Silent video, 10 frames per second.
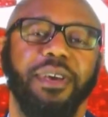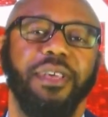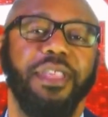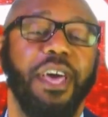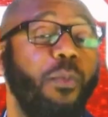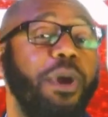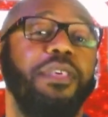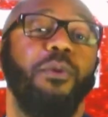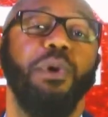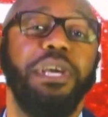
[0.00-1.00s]
That way that
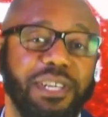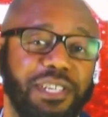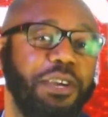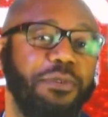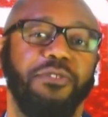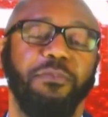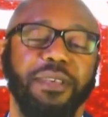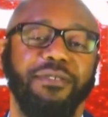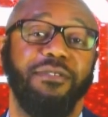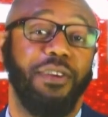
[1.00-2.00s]
we could share this
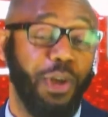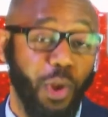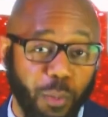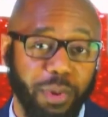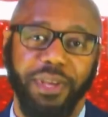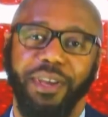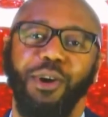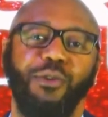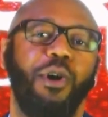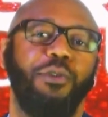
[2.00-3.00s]
message globally
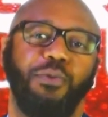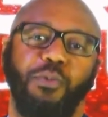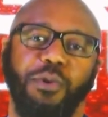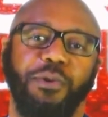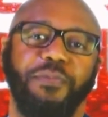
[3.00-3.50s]
across the world.